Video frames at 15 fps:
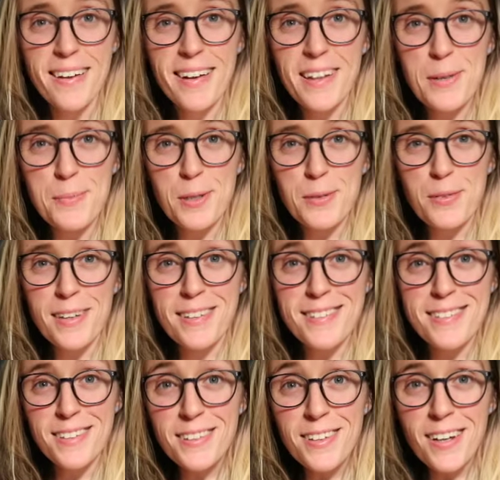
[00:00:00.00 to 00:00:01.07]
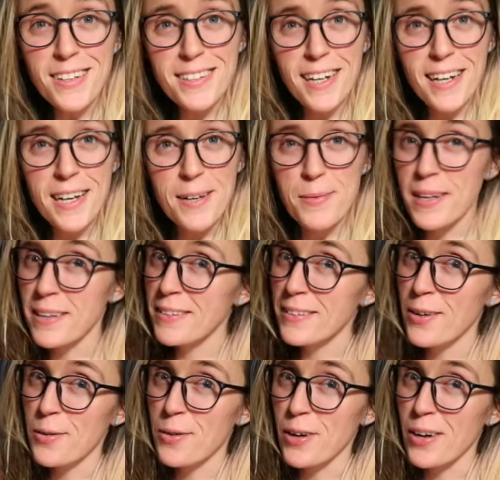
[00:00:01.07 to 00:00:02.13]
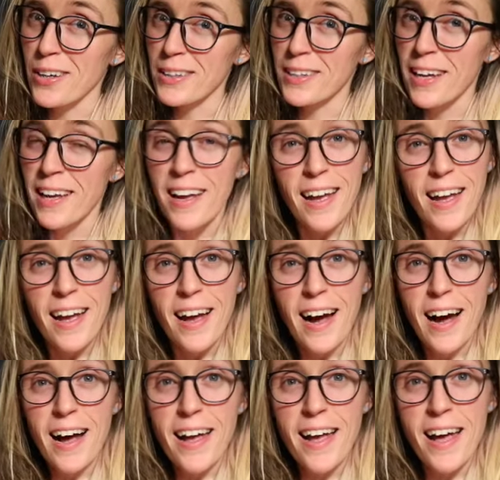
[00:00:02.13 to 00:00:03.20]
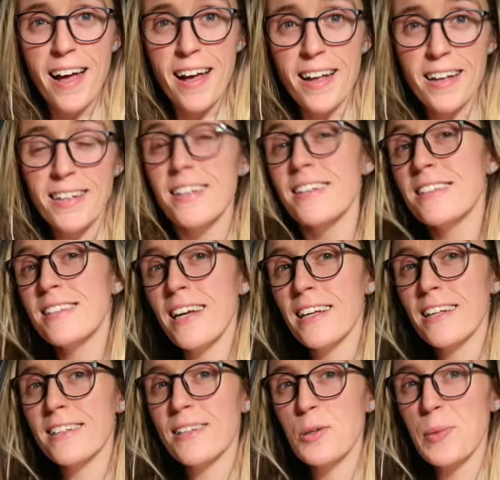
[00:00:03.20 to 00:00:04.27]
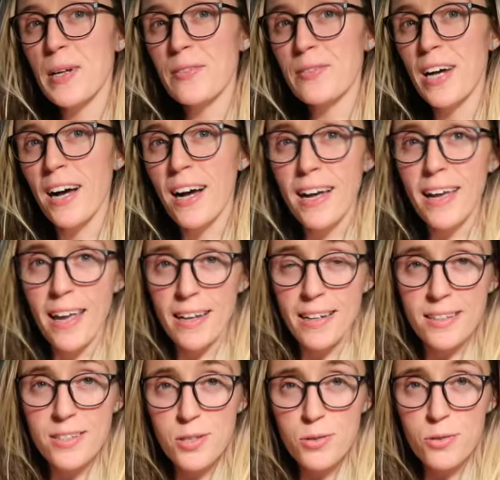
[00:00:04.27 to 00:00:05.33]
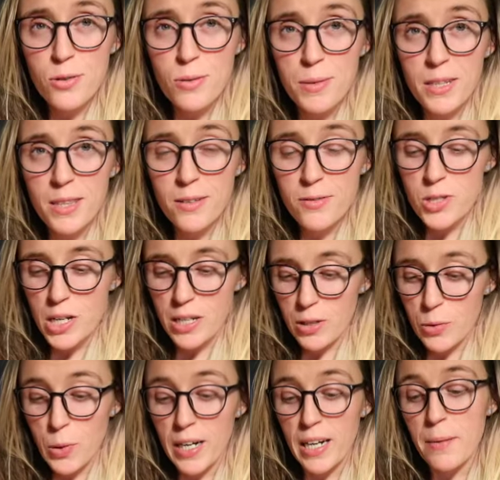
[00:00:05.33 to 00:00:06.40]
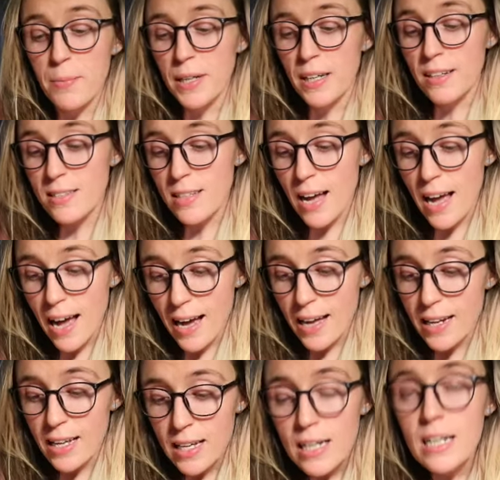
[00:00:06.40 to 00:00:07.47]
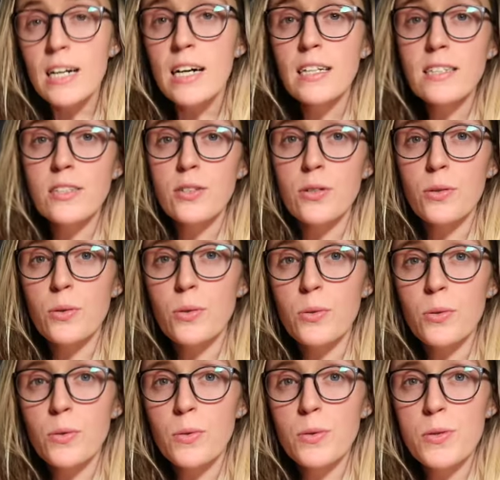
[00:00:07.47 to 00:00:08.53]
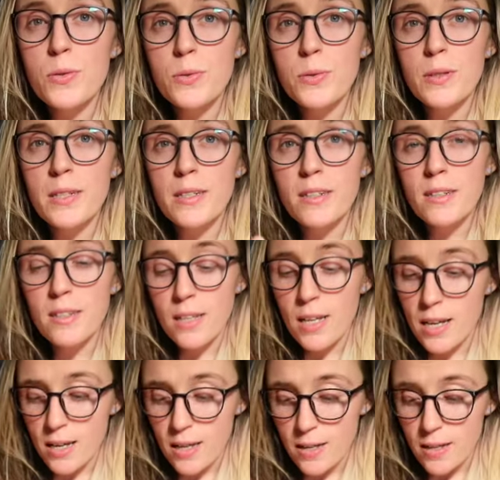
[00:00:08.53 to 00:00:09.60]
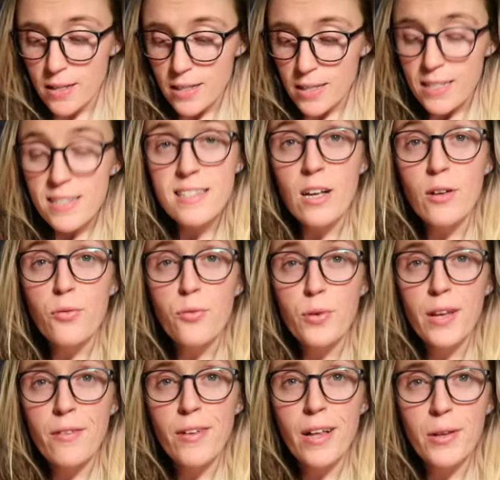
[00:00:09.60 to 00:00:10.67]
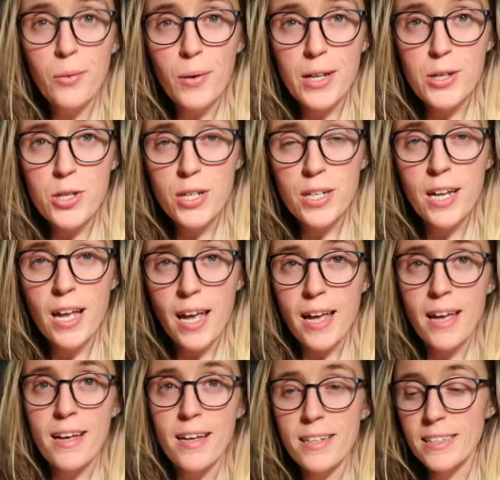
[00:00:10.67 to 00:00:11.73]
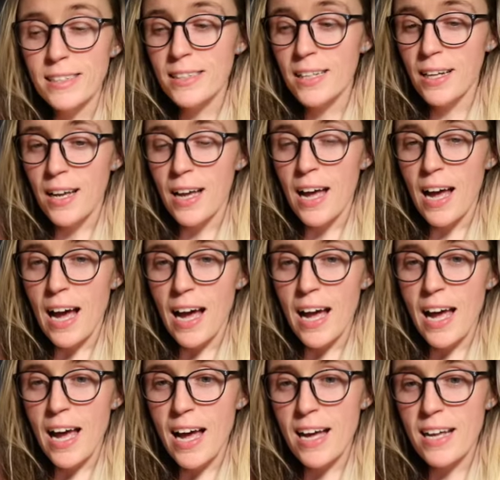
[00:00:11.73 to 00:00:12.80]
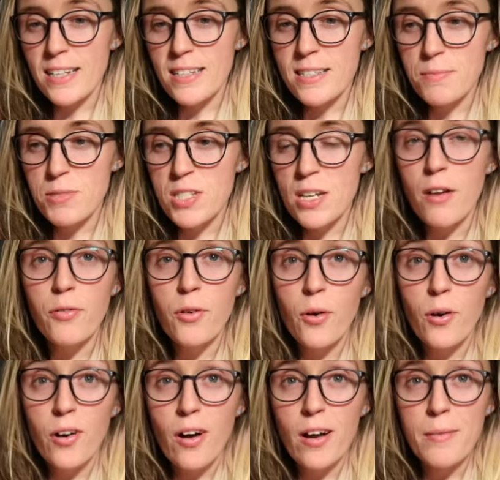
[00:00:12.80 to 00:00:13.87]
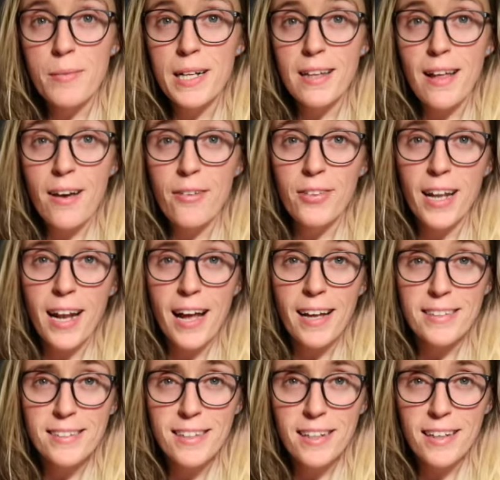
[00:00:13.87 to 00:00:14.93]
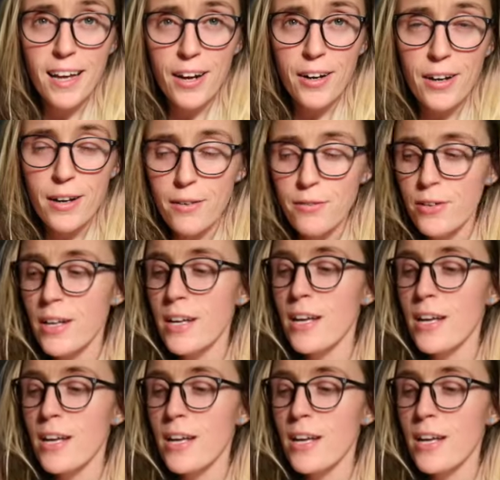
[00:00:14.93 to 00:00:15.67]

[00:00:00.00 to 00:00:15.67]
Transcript: Hello book friends, long time no talk. I had taken a little bit of a hiatus through the month of January because I had to do a little uh, self reevaluation and I had some stuff going on in my life that I had to take care of.